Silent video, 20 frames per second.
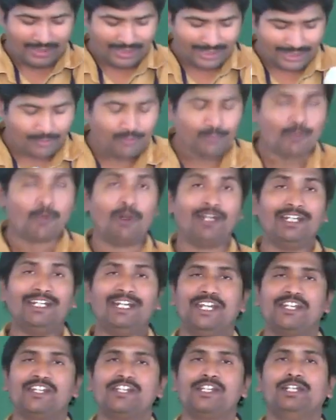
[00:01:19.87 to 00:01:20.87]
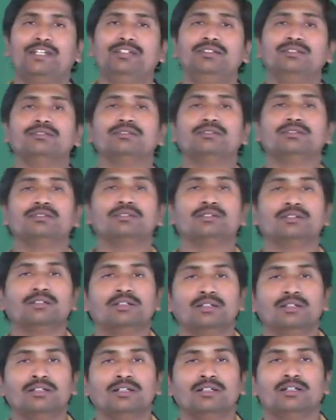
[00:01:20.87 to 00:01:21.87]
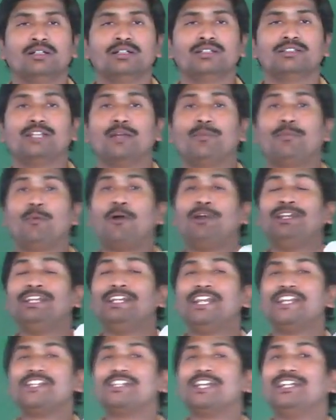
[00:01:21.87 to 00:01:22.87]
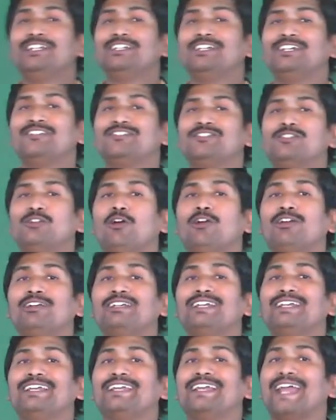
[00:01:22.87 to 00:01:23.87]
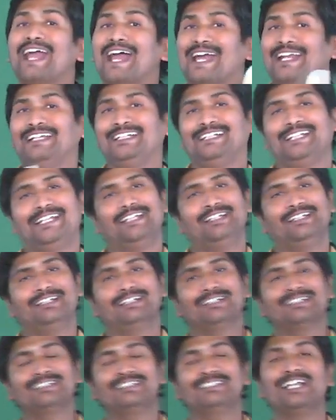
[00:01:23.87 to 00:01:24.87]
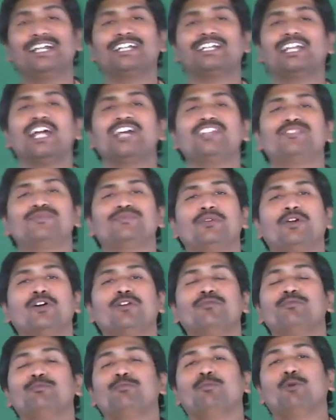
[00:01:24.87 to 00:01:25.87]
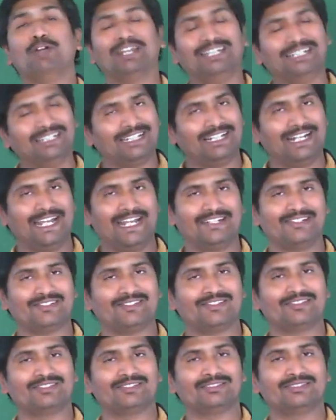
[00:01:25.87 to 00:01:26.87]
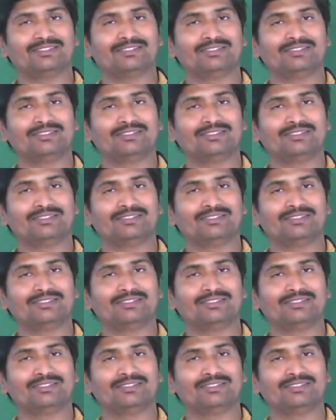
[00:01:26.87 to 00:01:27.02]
In pollination, the pollination does not guarantee the transfer of pollen grains.